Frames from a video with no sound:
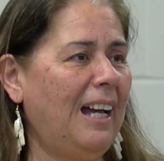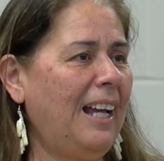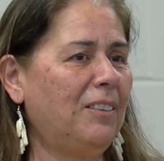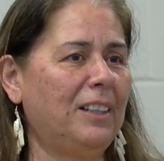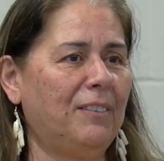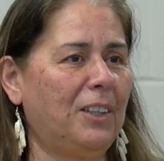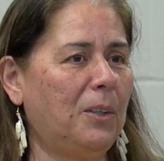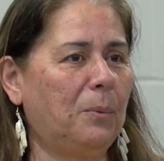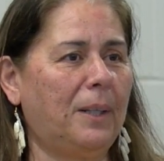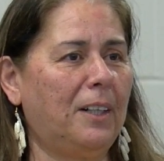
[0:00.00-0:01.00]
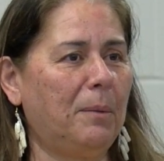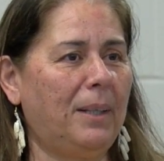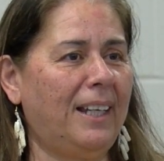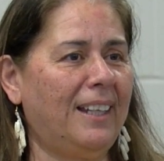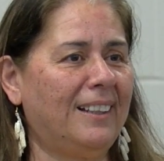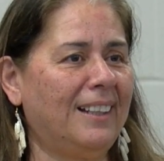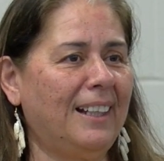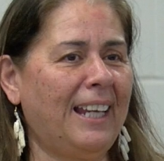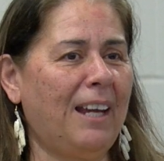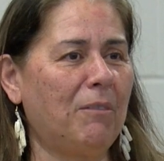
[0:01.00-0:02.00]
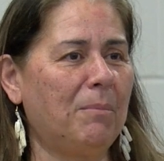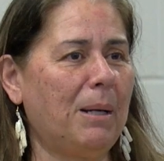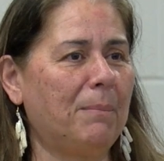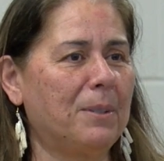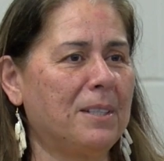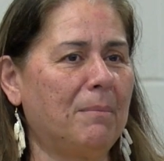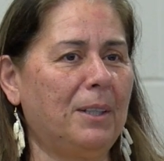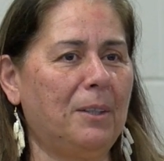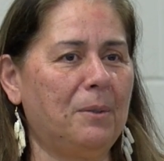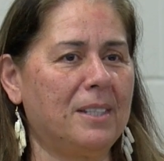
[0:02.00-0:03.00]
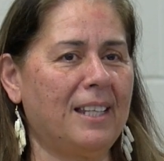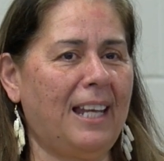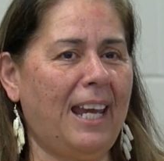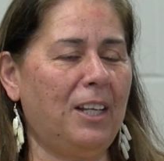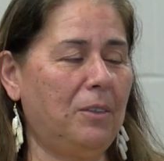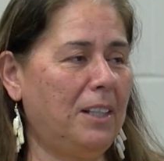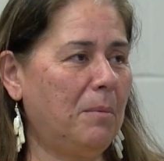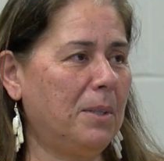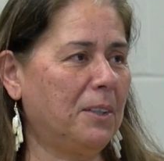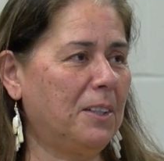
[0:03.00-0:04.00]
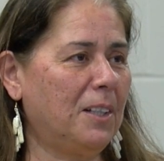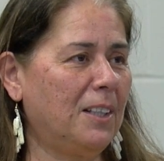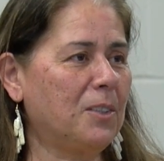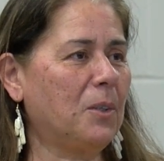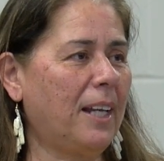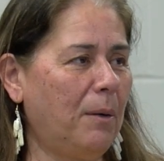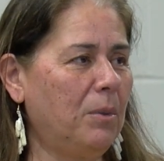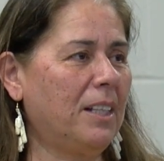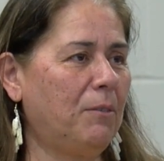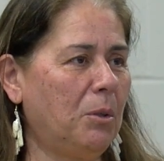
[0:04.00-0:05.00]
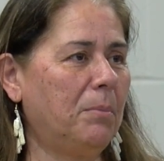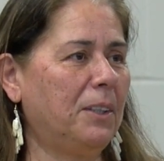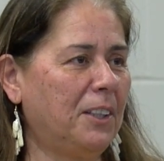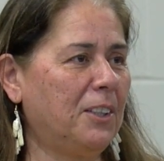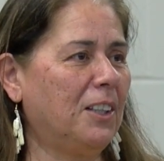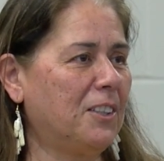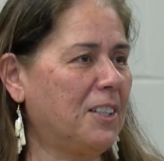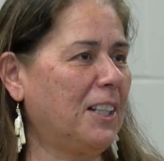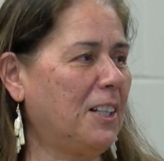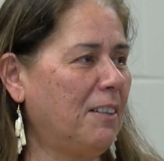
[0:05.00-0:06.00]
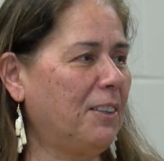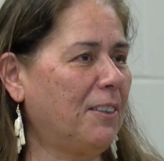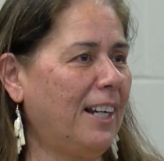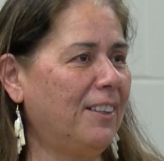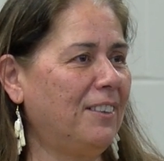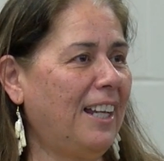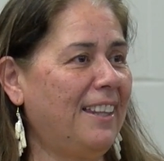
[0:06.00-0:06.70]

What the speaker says: I don't even know where to begin. I can't remember somebody who had said, hey, you need $1 million? Okay, we'll give you $1 million to get off the ground.